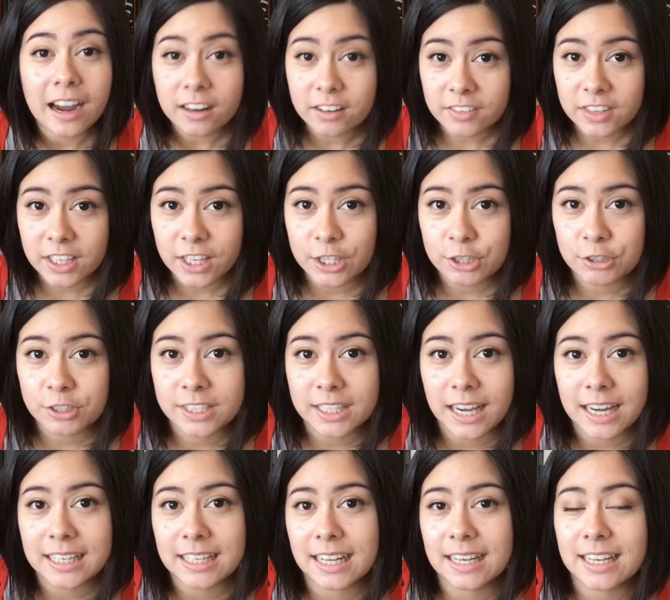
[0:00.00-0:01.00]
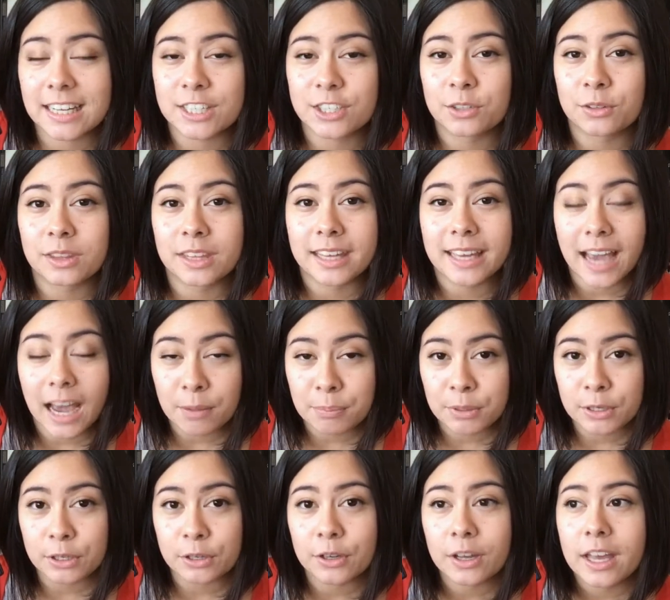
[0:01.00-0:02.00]
out of the countryside and into the
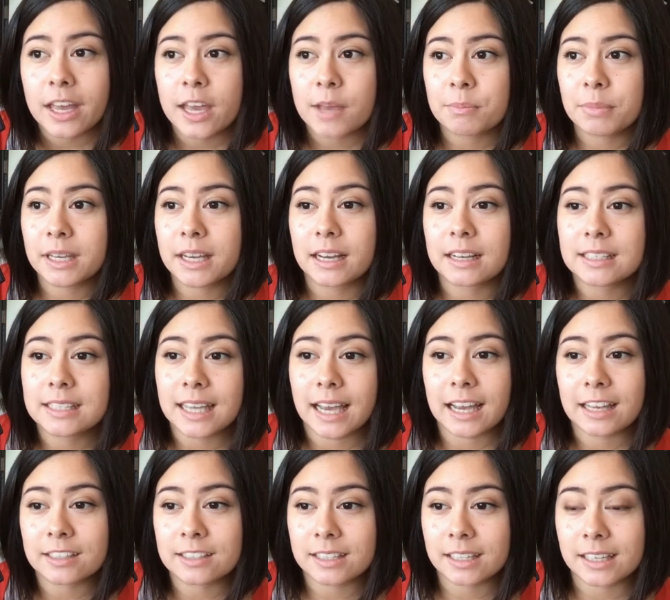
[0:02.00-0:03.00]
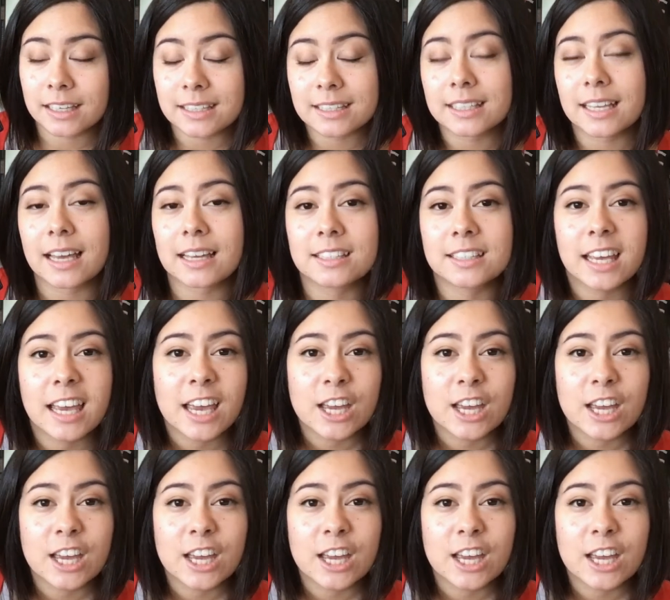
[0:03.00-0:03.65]
capital because, as he says,